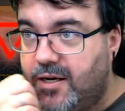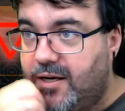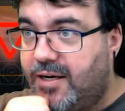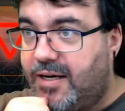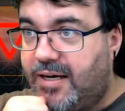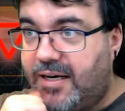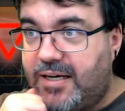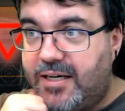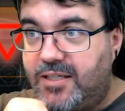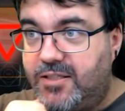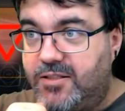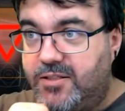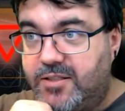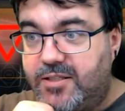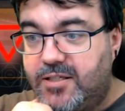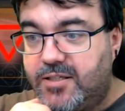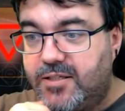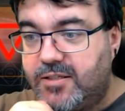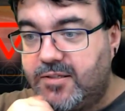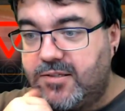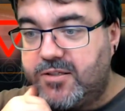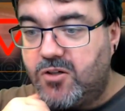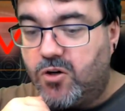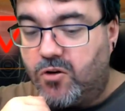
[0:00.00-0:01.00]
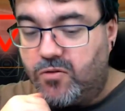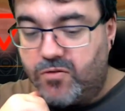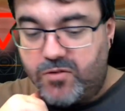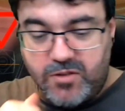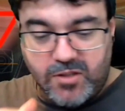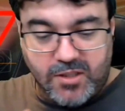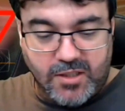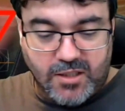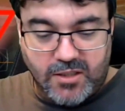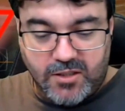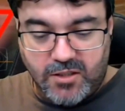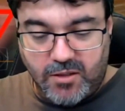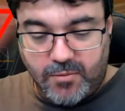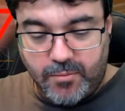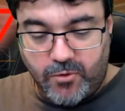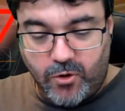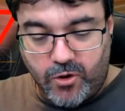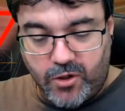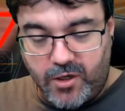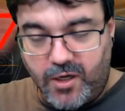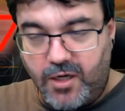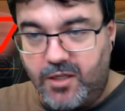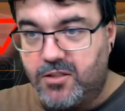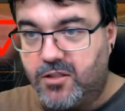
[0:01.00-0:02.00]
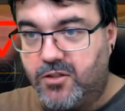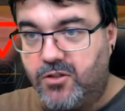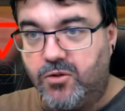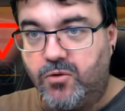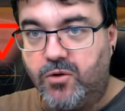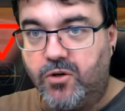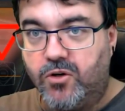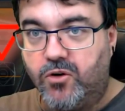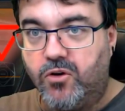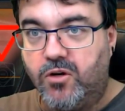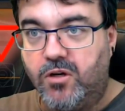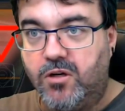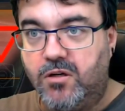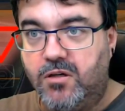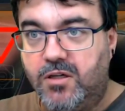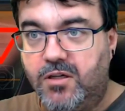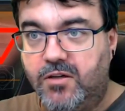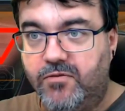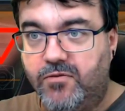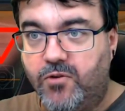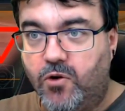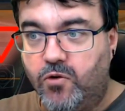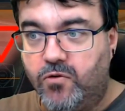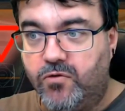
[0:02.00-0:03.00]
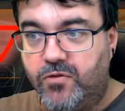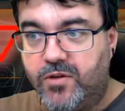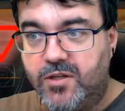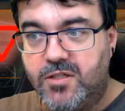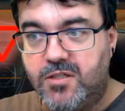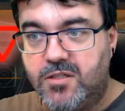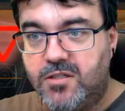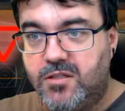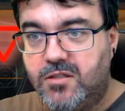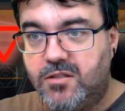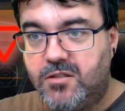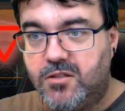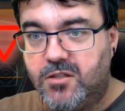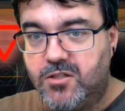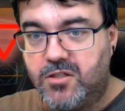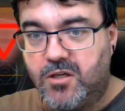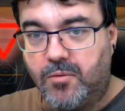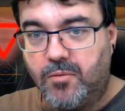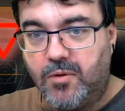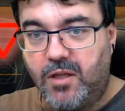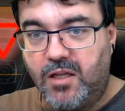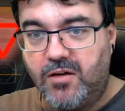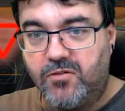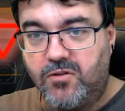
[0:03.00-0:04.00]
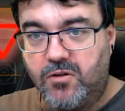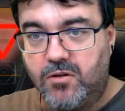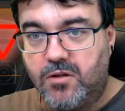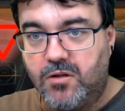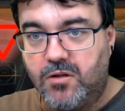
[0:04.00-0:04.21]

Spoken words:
and obviously some broadcasts I do are going to involve this to some level.